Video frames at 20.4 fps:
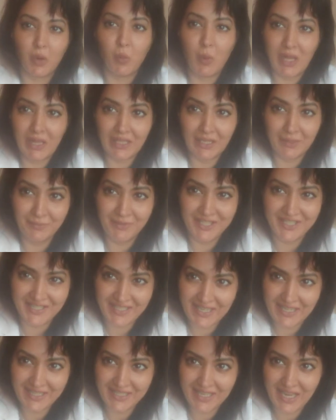Welcome to
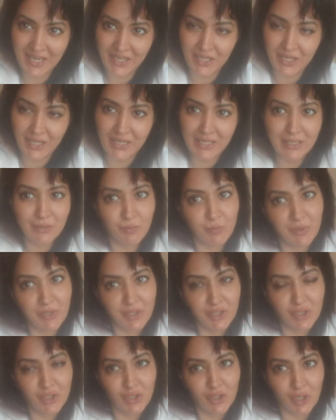Skin Saturdays
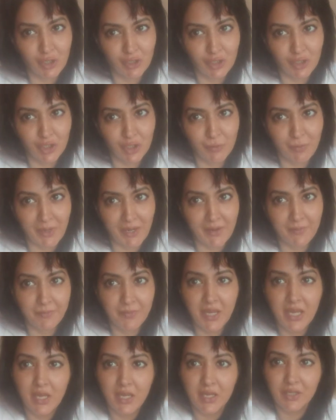with Dr. Shuba.
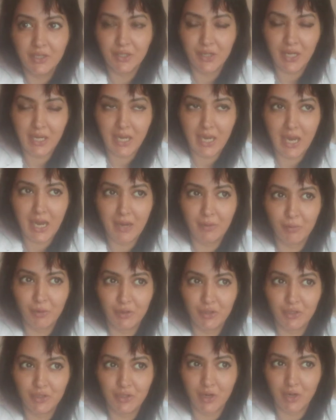Today, I
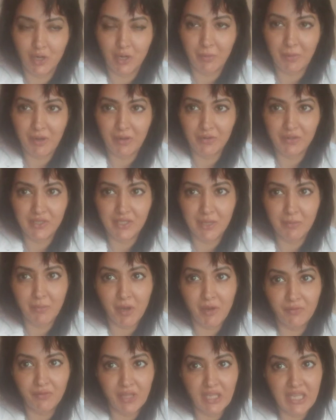want to talk about some
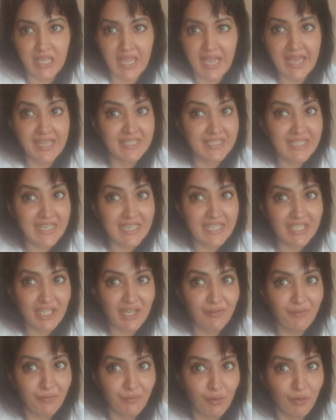of the
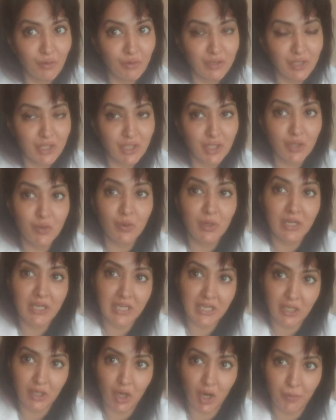anti-aging food that you can
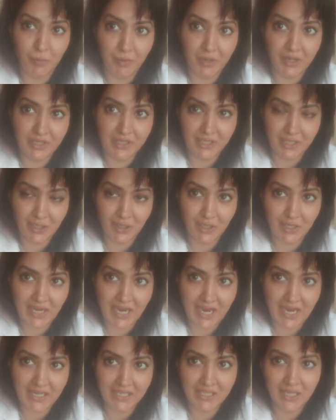incorporate in your
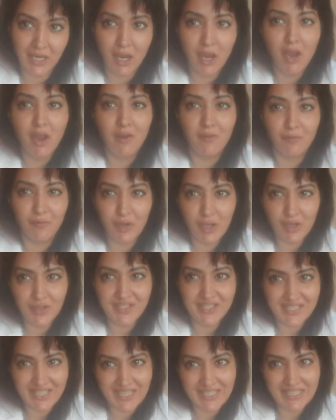diet for your
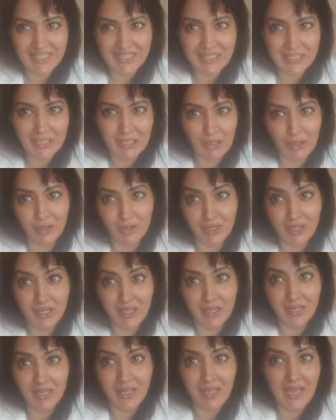skin to look
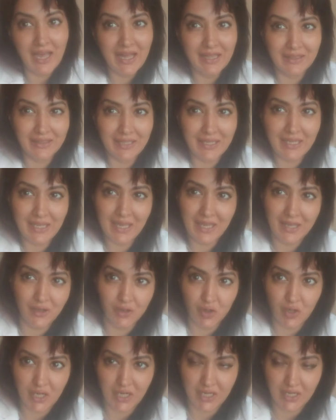healthy
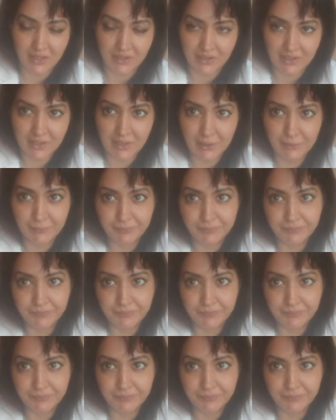and radiant.